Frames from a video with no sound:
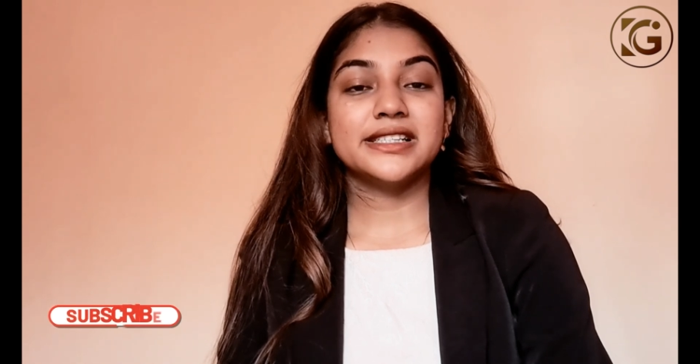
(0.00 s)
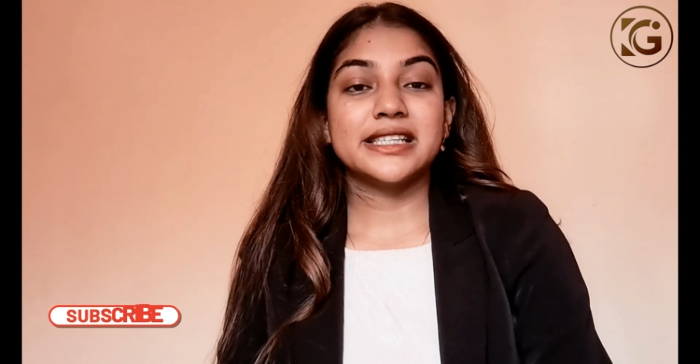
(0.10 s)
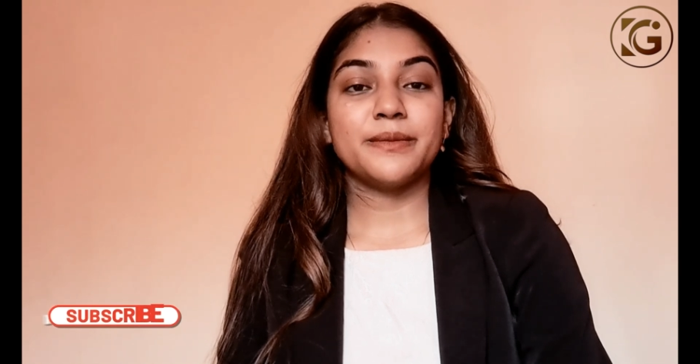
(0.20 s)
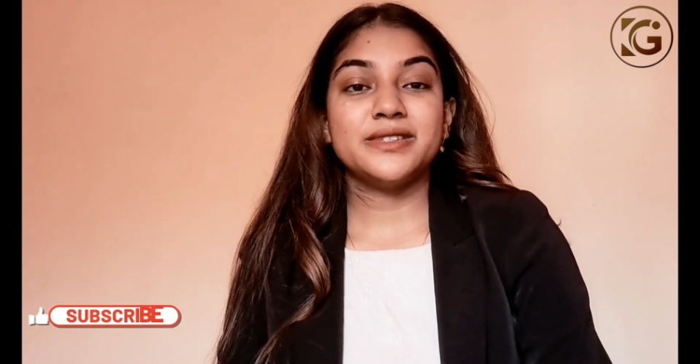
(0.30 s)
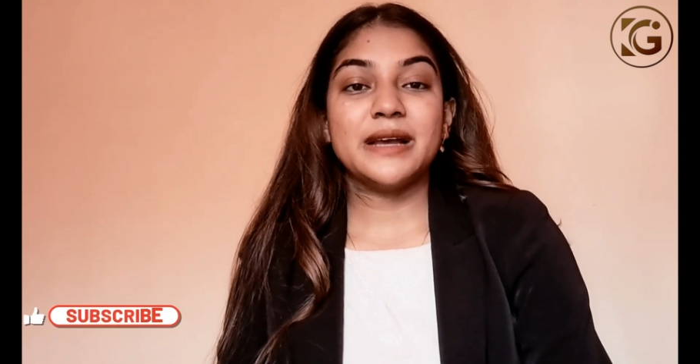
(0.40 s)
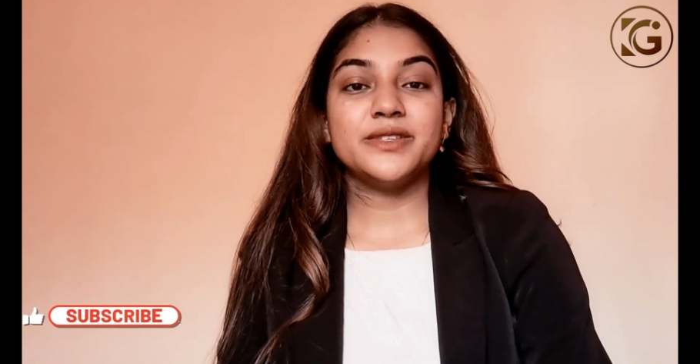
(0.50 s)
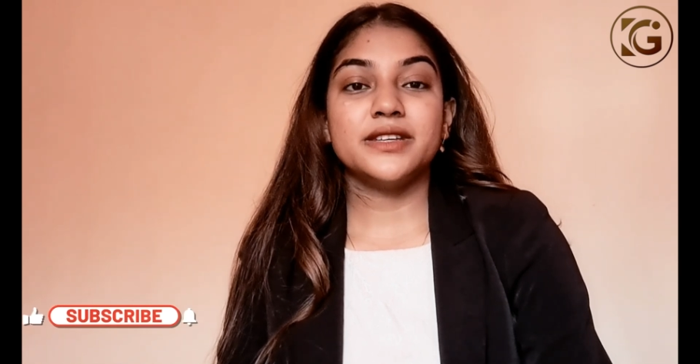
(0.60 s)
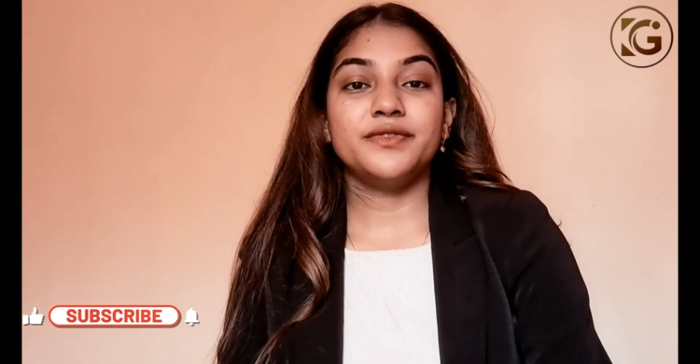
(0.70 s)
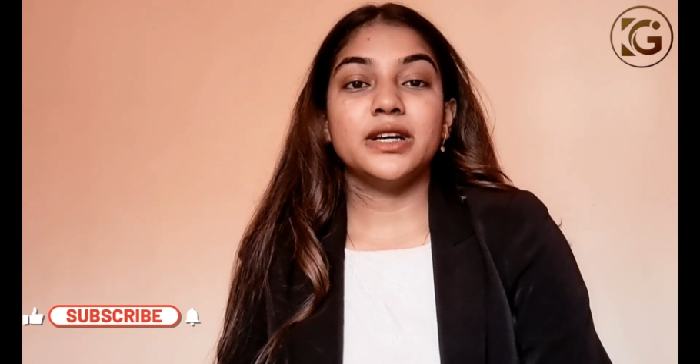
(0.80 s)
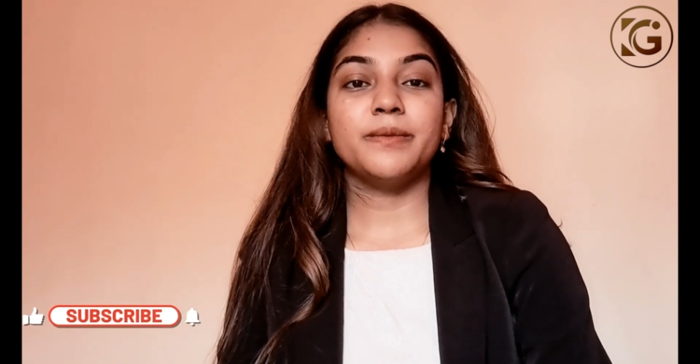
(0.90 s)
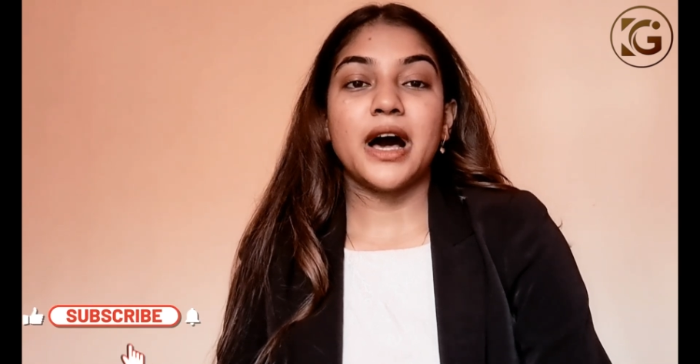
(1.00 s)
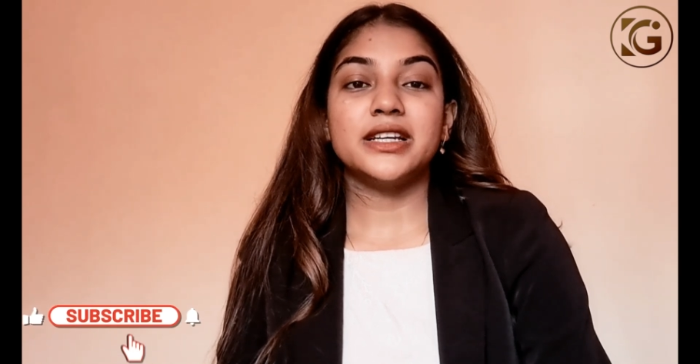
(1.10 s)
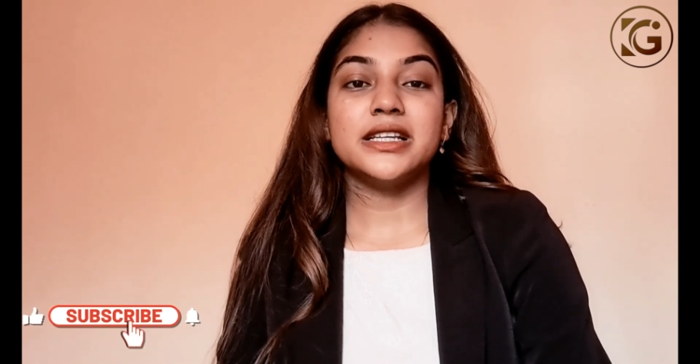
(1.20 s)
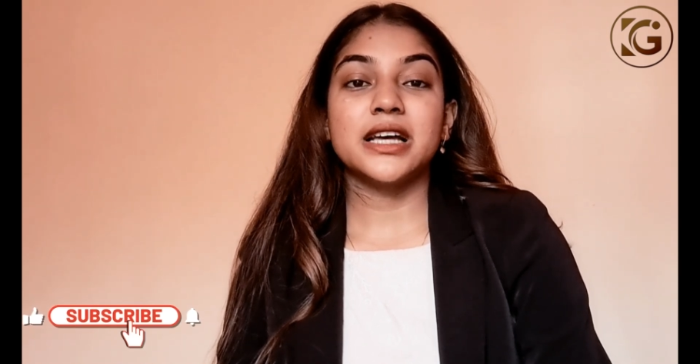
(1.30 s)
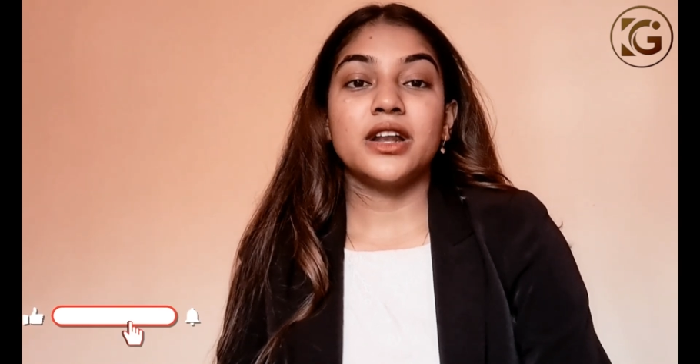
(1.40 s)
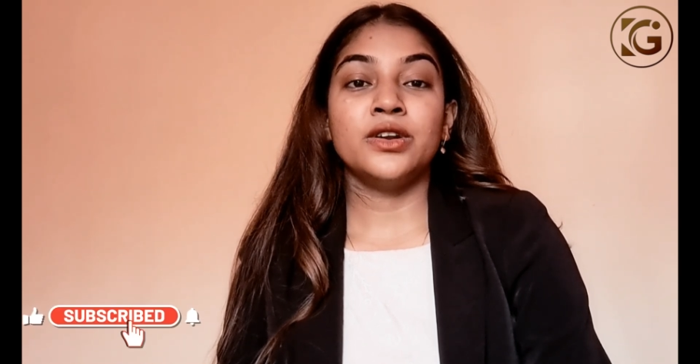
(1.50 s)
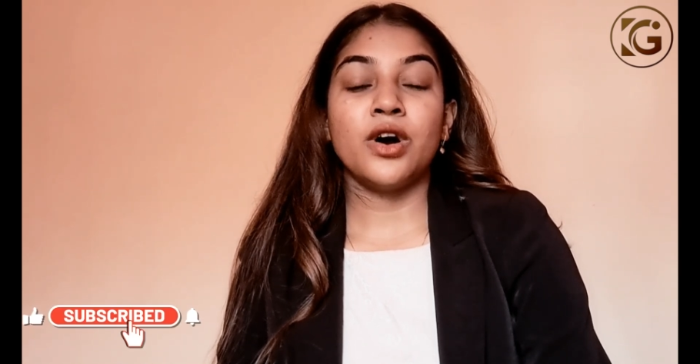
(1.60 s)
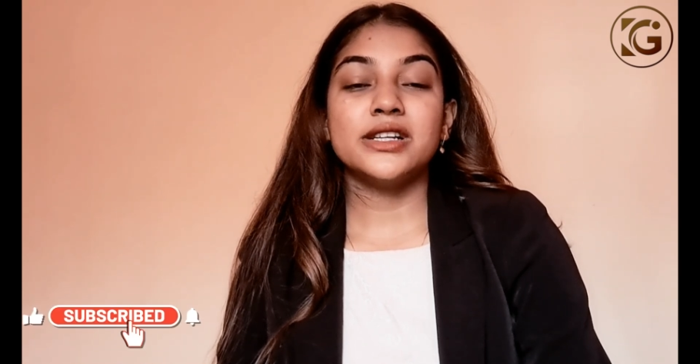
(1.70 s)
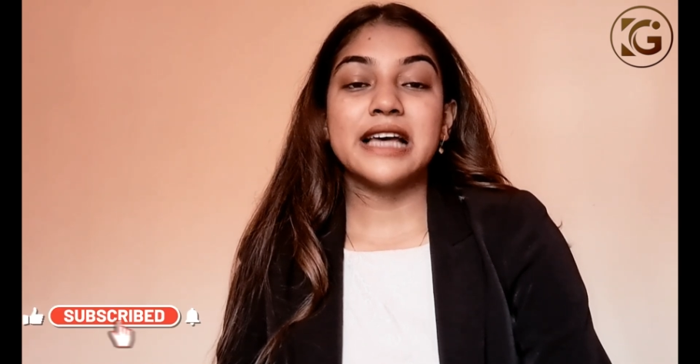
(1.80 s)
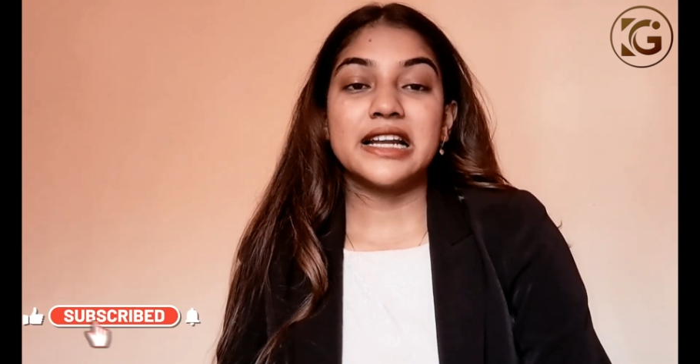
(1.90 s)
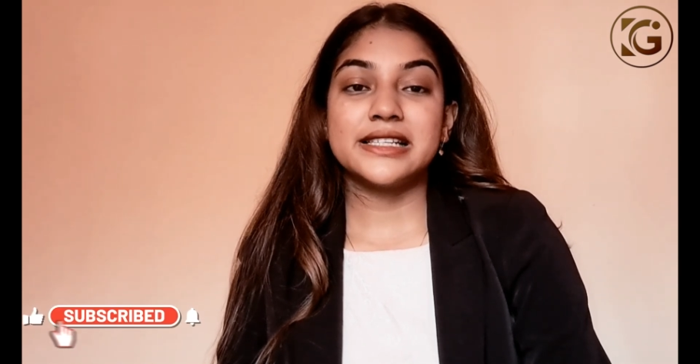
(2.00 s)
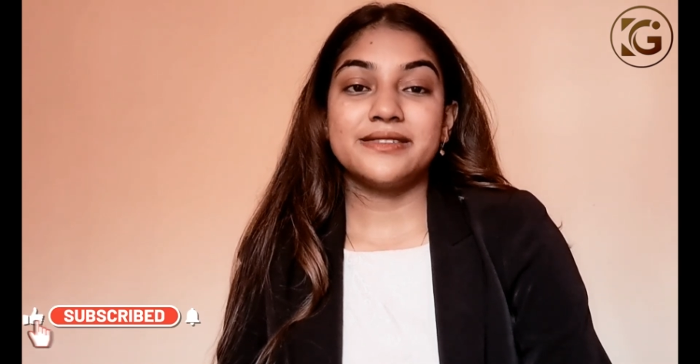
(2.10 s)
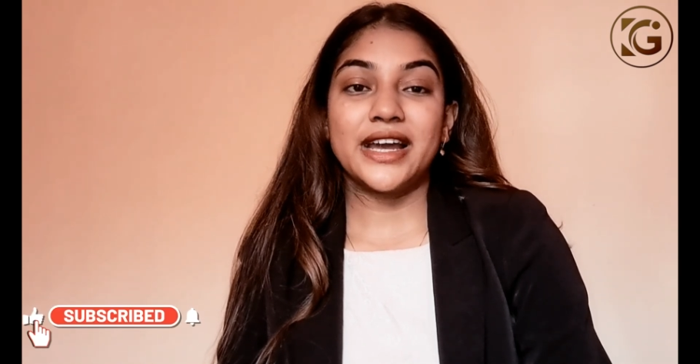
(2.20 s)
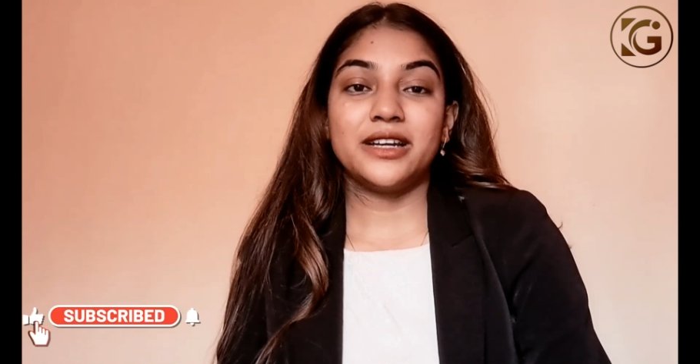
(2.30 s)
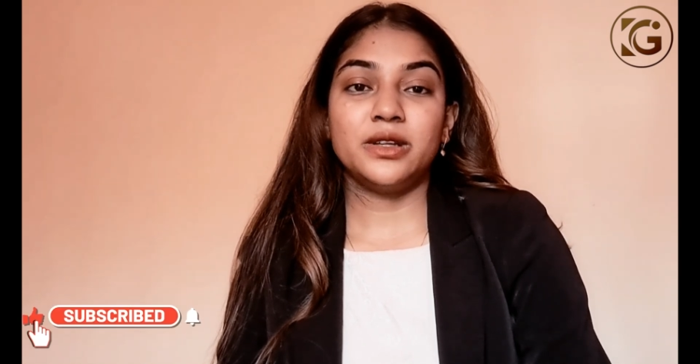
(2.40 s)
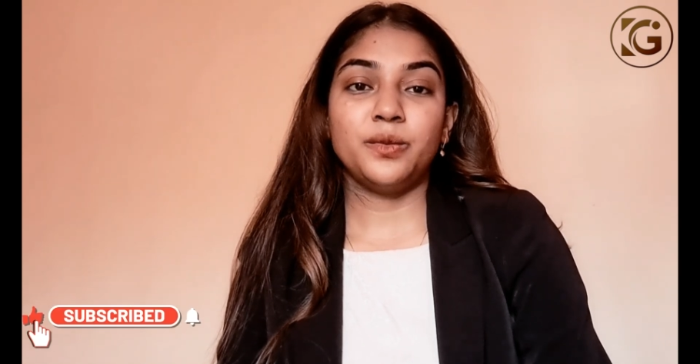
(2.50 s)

Sometimes if the parties are not satisfied